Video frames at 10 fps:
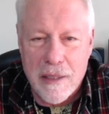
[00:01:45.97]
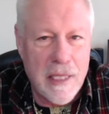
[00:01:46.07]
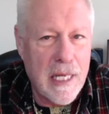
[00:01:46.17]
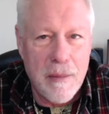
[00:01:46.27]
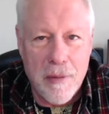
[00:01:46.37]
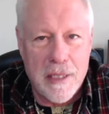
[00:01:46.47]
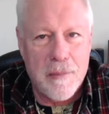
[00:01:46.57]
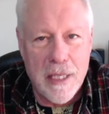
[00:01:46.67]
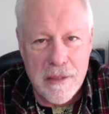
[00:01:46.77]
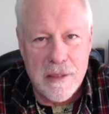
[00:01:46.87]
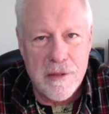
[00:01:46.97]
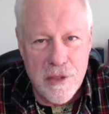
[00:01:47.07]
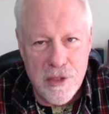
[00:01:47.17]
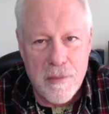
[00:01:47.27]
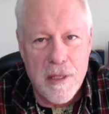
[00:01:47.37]
anybody makes a
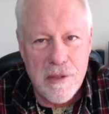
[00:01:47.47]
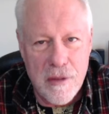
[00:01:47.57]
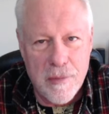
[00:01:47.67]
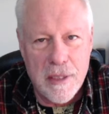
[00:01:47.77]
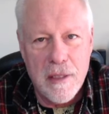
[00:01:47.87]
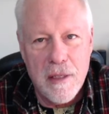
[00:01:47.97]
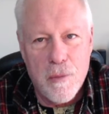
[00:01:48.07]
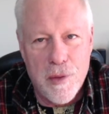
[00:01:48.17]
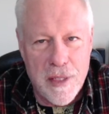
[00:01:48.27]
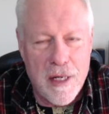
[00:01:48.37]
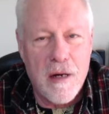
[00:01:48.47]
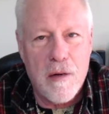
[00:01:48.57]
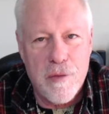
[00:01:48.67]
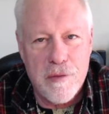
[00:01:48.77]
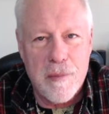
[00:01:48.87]
decision about somebody within
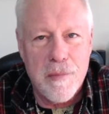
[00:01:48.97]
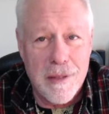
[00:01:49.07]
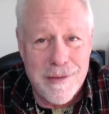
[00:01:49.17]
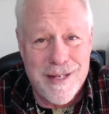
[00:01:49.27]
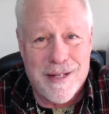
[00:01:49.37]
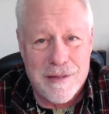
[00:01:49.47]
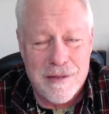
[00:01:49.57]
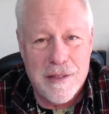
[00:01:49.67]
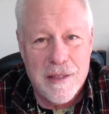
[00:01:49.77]
150 milliseconds.